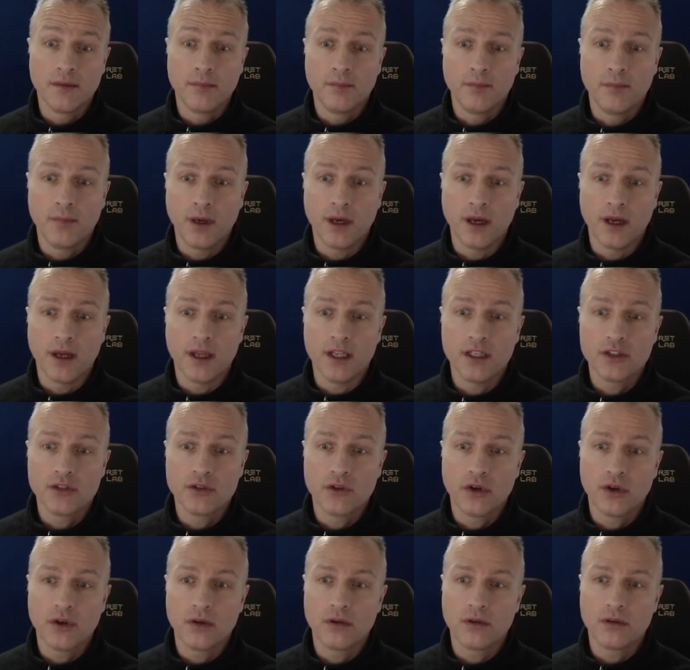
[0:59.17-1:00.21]
but it's
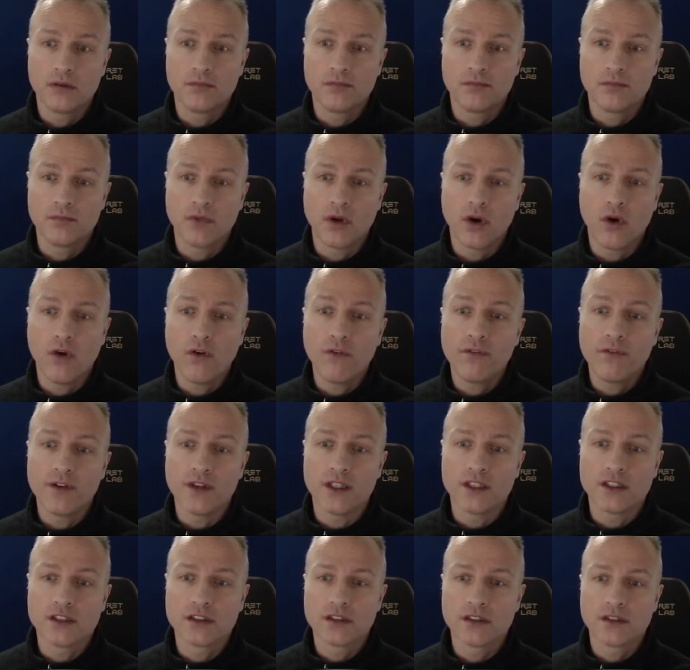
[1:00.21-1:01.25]
not
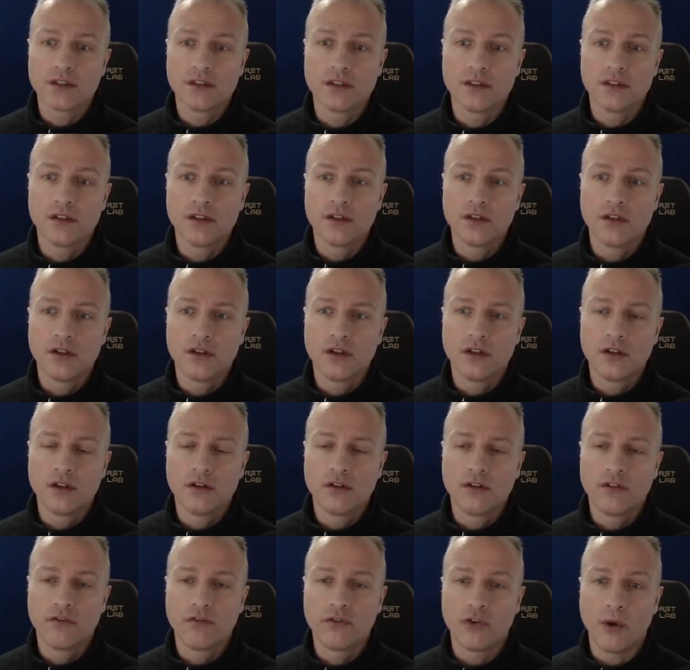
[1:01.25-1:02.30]
obvious
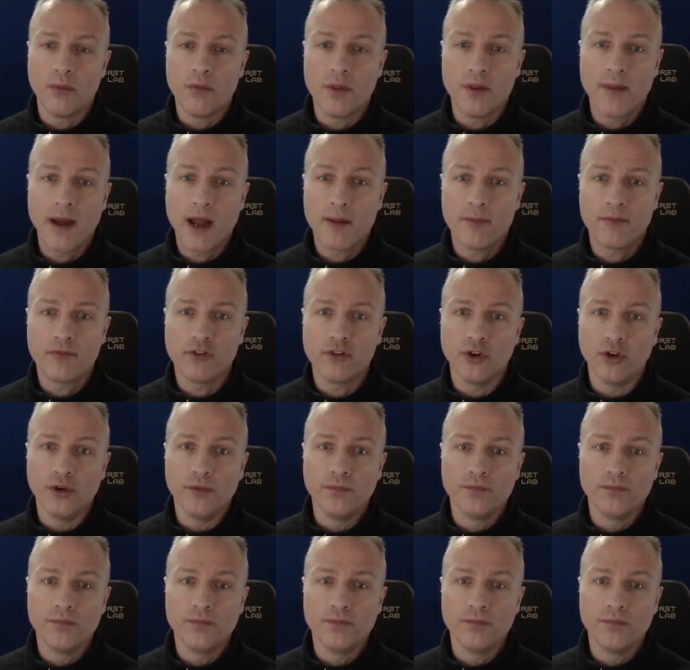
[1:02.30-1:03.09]
from the map view.